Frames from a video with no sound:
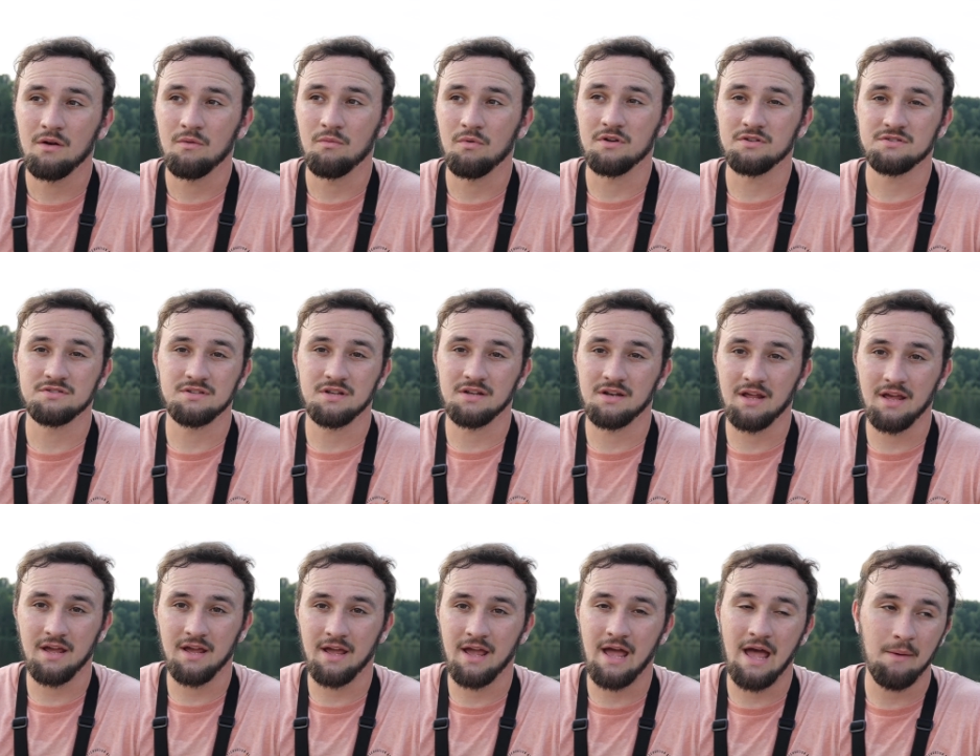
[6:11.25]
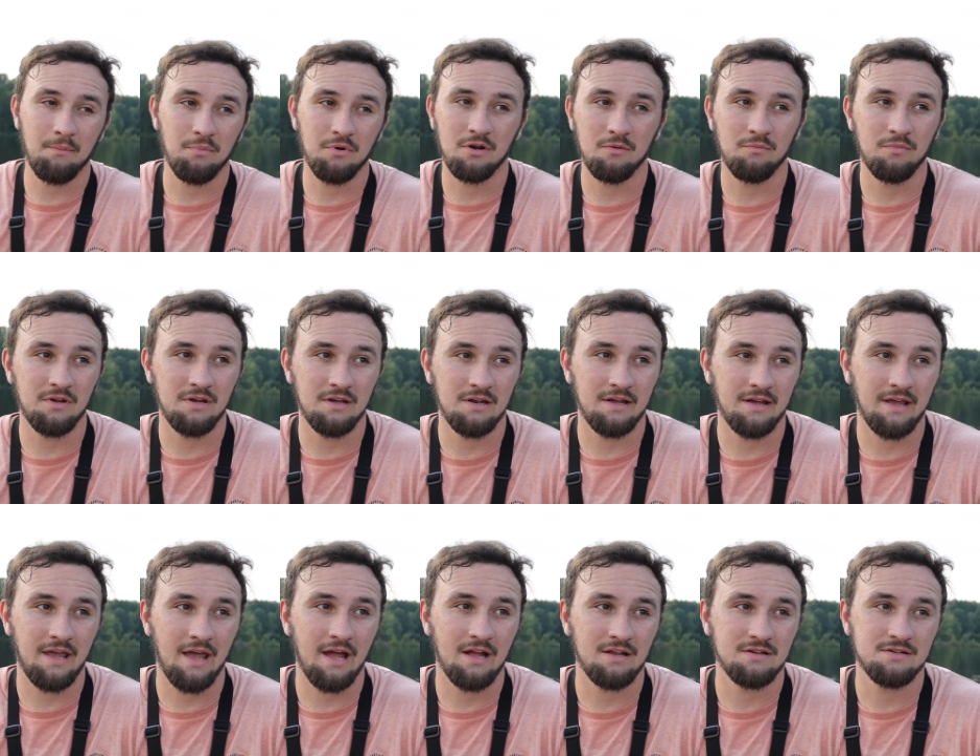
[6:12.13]
which today happened to be to
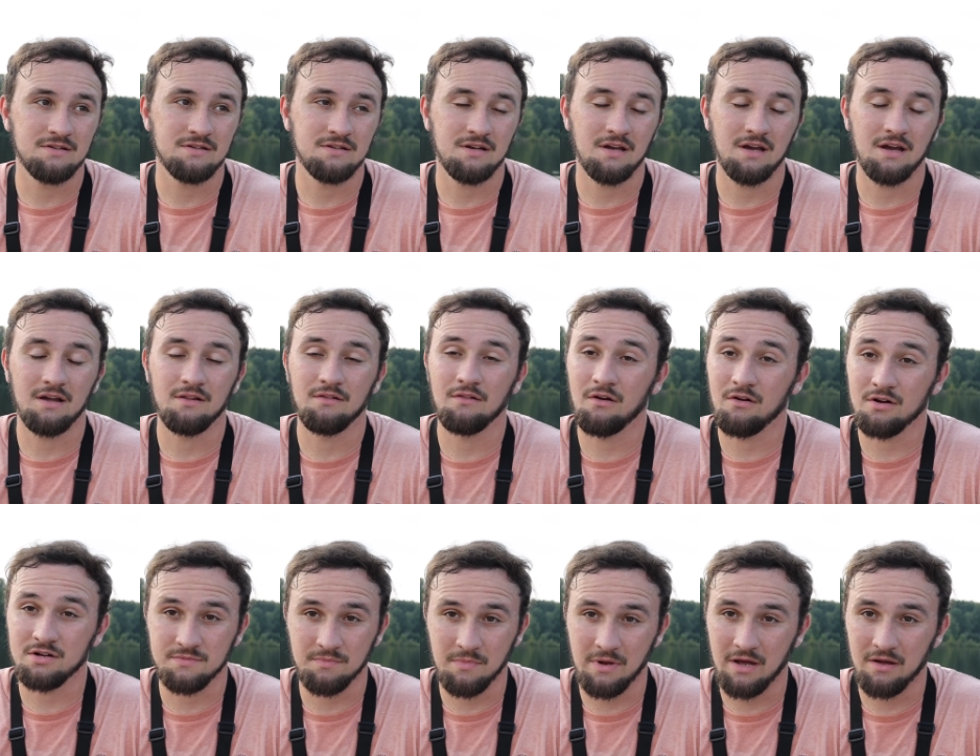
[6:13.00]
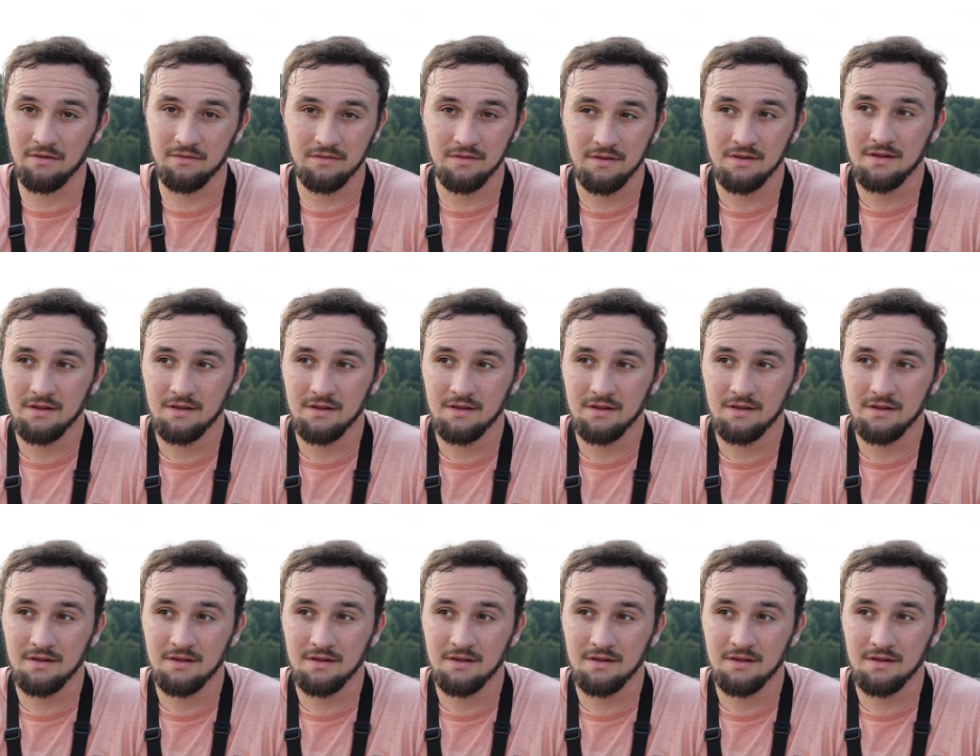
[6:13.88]
catch uh, largemouth.